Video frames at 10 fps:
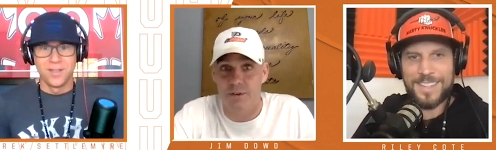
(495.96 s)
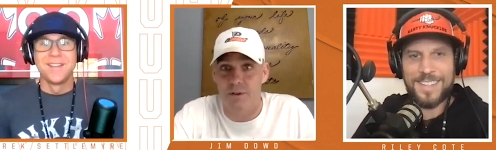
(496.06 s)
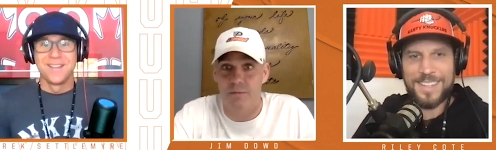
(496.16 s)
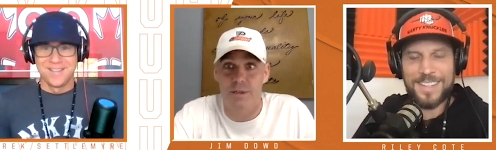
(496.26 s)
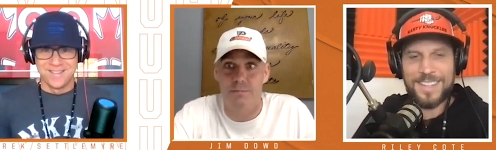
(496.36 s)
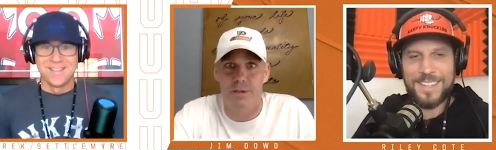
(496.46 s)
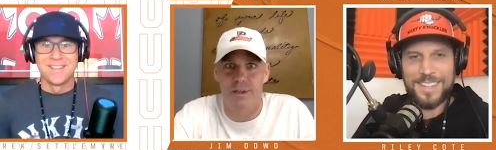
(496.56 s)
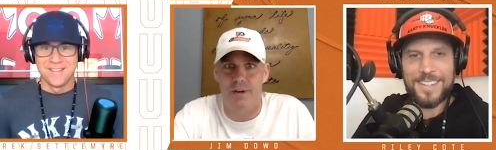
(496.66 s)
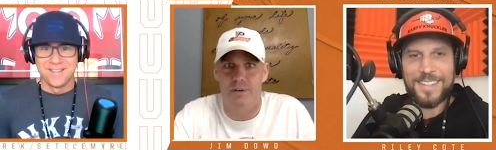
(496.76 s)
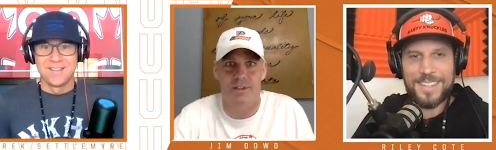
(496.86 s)
Speaker 1: So it was me, Billy
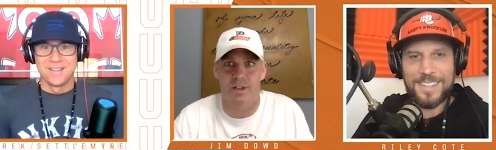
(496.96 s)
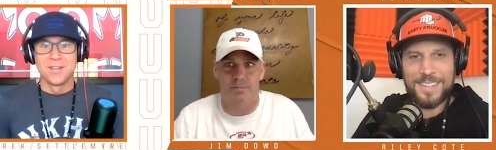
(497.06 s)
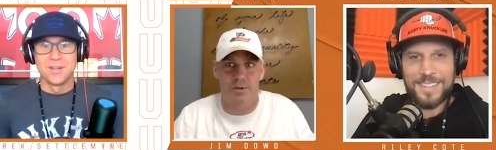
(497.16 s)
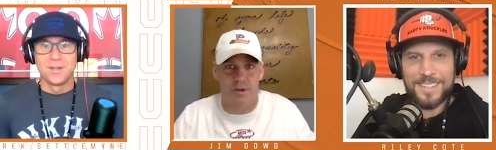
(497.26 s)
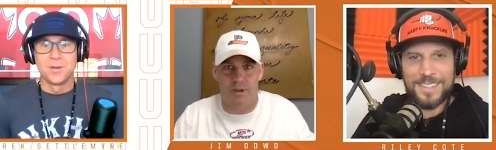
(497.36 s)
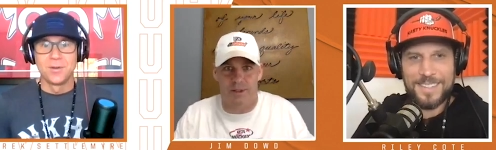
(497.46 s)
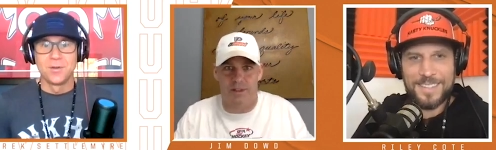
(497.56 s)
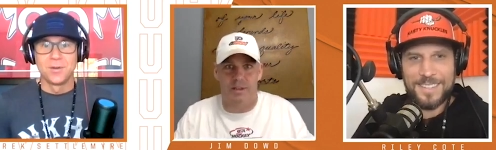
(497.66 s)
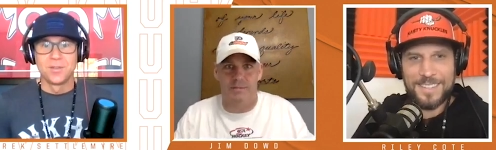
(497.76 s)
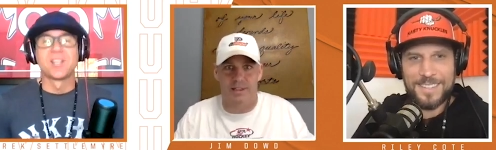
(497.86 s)
Guerin, and Zelepukin. I mean,
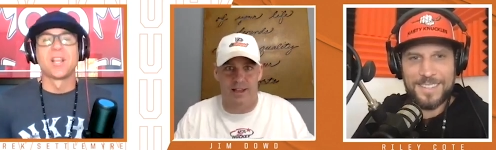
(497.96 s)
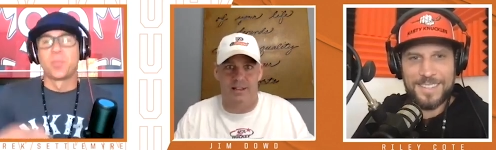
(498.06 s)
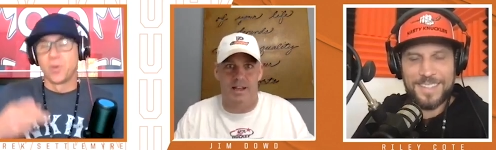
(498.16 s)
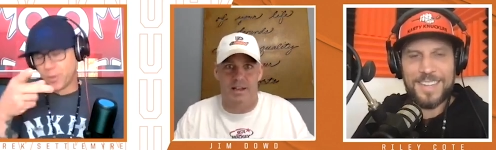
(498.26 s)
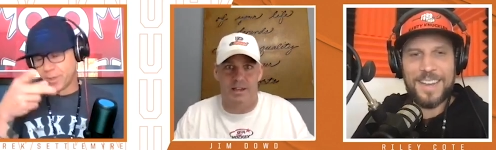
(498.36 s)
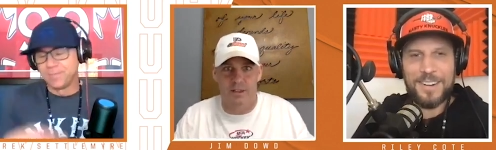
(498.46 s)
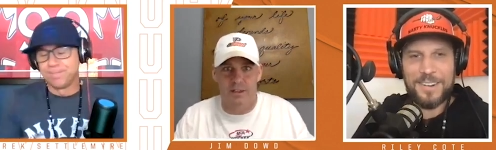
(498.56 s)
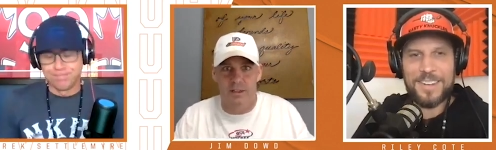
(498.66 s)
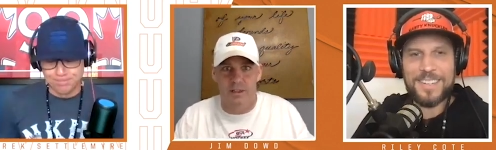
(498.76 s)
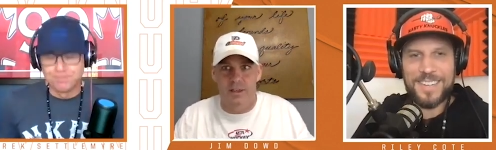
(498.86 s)
think about Zella. that. Yeah,
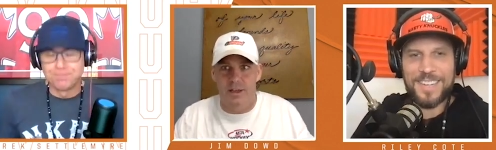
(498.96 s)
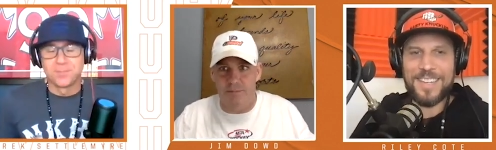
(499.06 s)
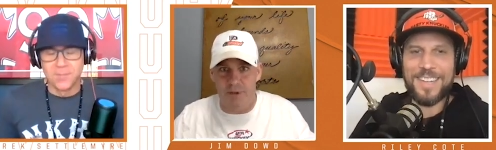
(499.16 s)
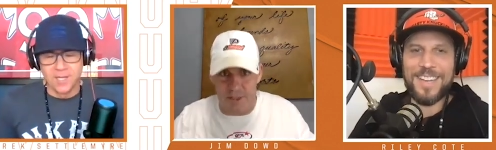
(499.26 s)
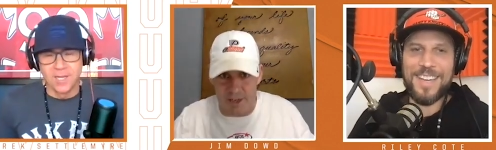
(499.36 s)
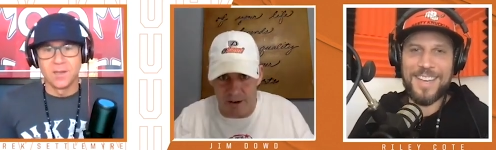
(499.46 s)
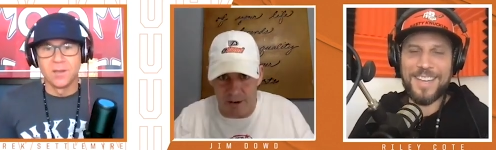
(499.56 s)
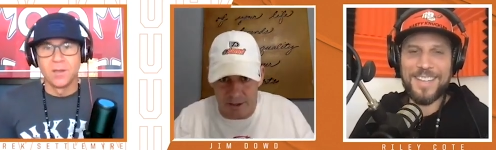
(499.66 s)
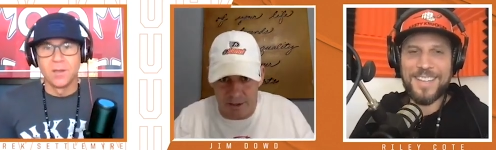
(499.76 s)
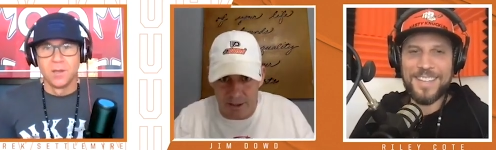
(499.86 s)
right. yeah.
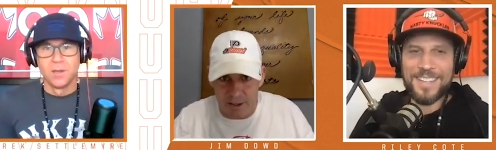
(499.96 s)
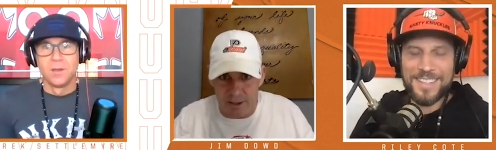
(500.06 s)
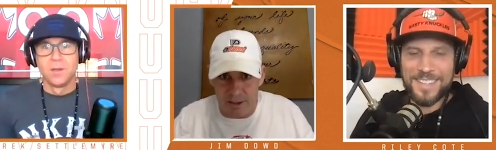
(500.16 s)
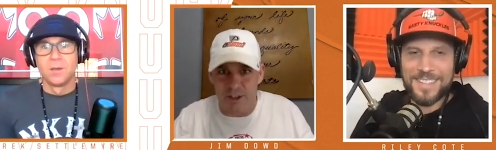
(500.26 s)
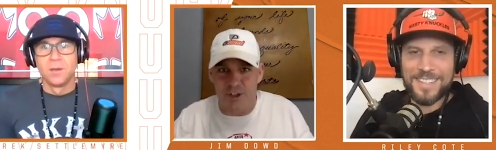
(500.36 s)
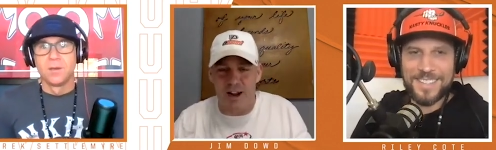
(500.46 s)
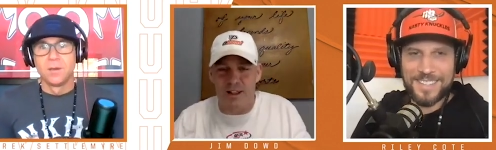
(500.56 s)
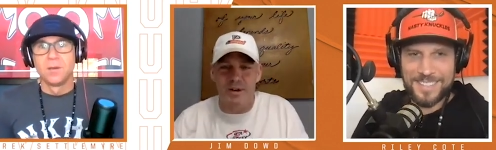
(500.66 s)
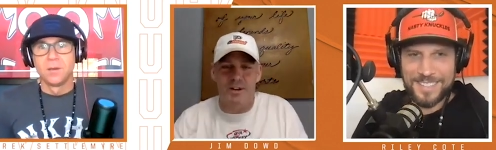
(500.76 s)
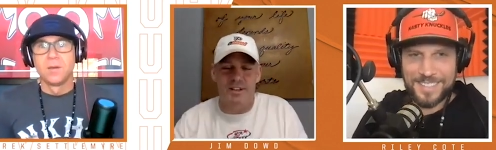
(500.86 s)
There. You know, and Jacques
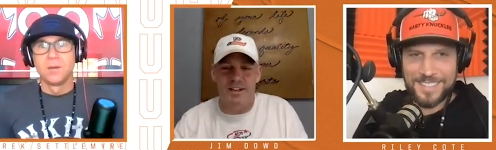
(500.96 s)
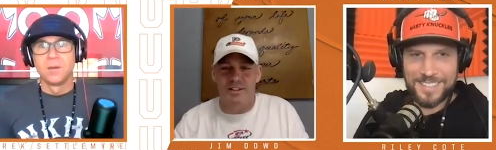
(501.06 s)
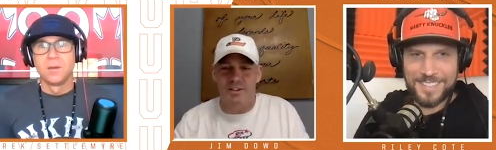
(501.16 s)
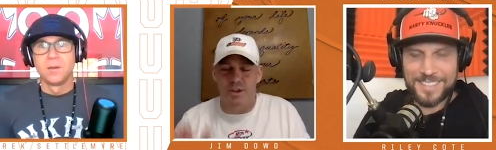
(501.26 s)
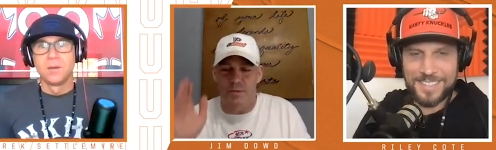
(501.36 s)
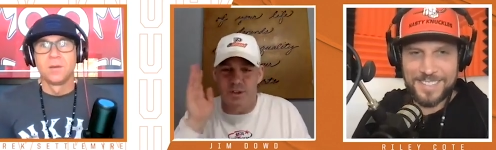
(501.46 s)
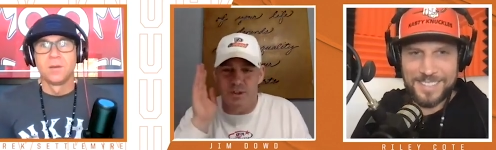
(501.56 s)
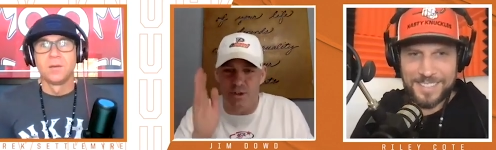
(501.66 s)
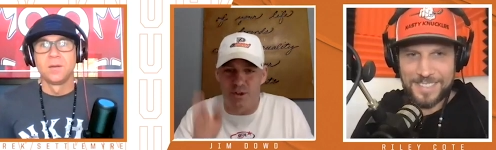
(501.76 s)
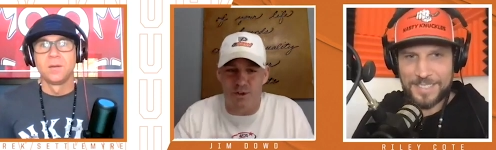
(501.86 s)
Lemaire's like, Jimmy,
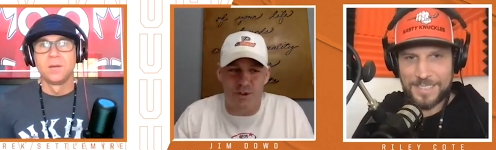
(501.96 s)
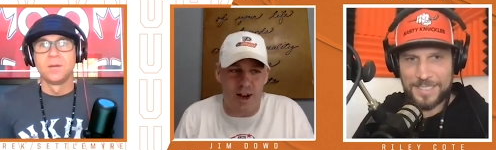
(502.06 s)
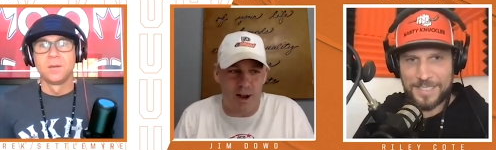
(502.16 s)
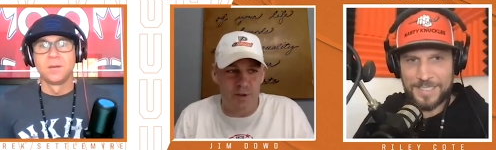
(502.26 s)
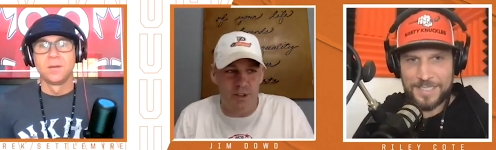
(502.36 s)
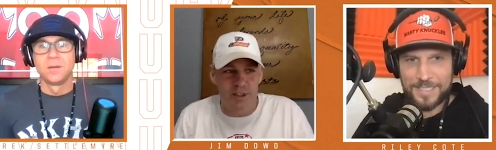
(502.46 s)
this is your job